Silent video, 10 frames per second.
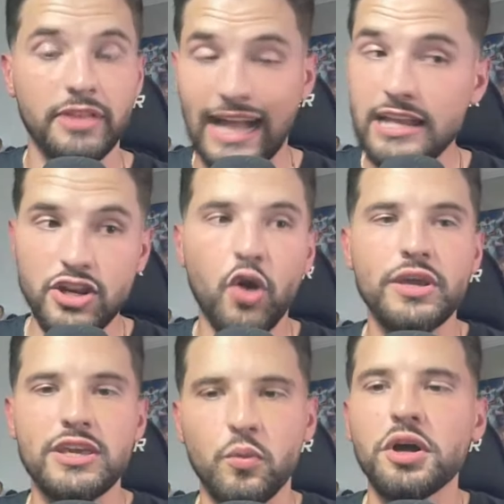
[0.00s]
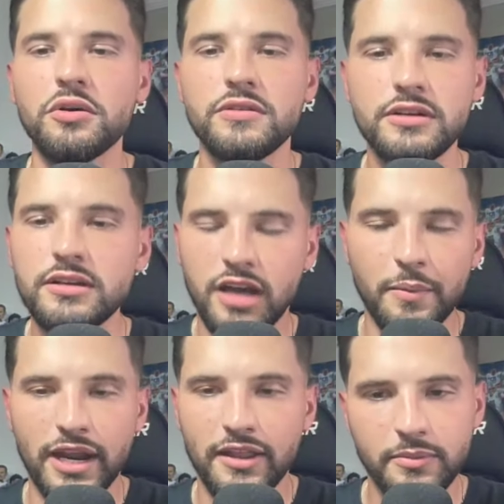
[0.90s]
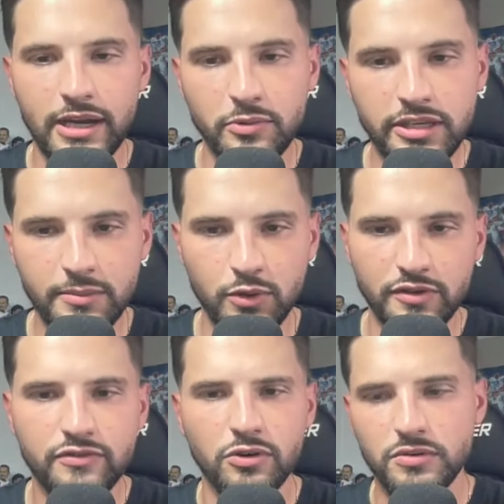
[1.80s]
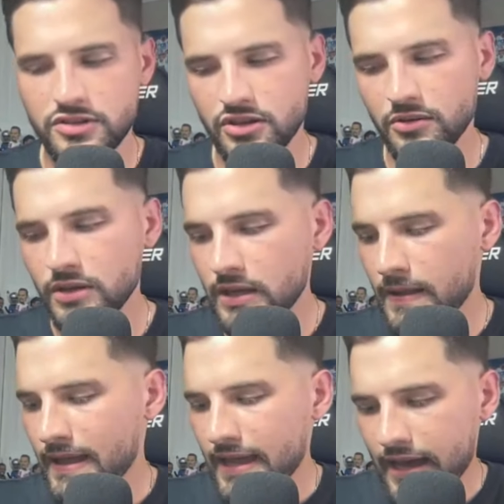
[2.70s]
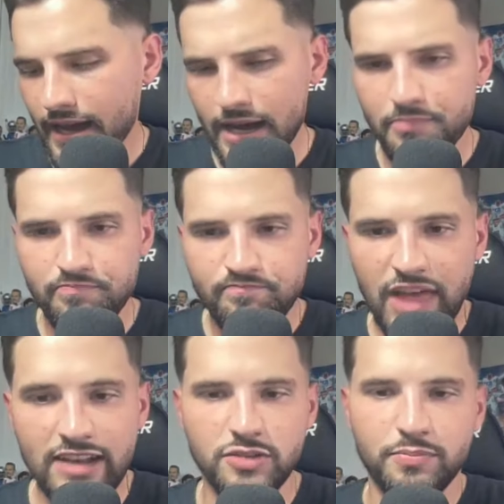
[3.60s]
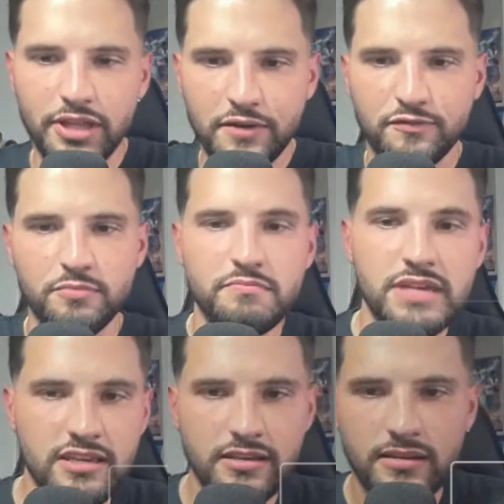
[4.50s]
Like I know he will coming out of the bye week and moving forward. So um, that is the player for me.